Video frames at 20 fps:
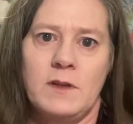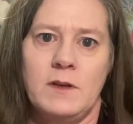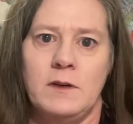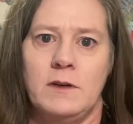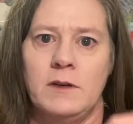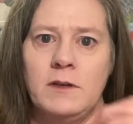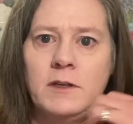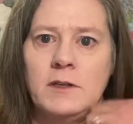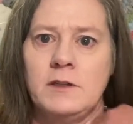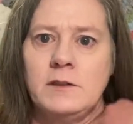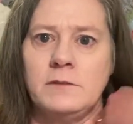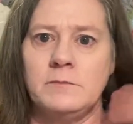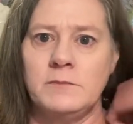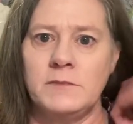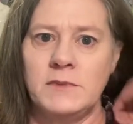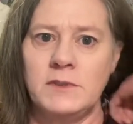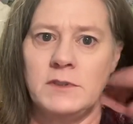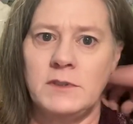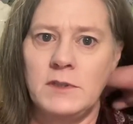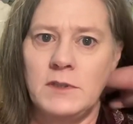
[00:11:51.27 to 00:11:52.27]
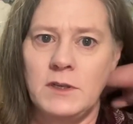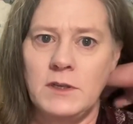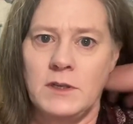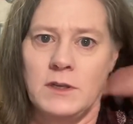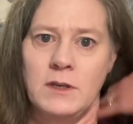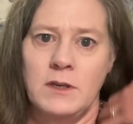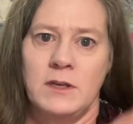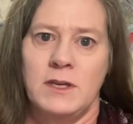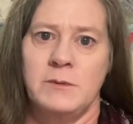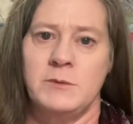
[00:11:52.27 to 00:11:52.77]
Um,
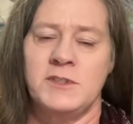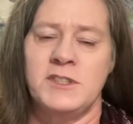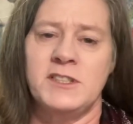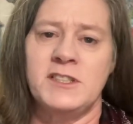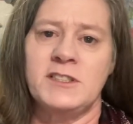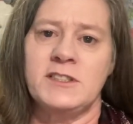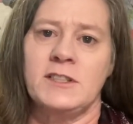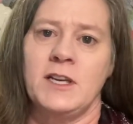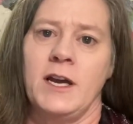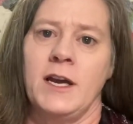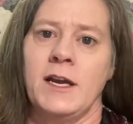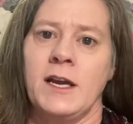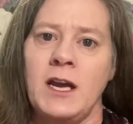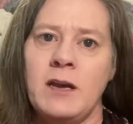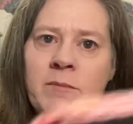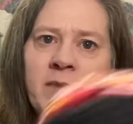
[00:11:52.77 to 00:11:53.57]
it was a design I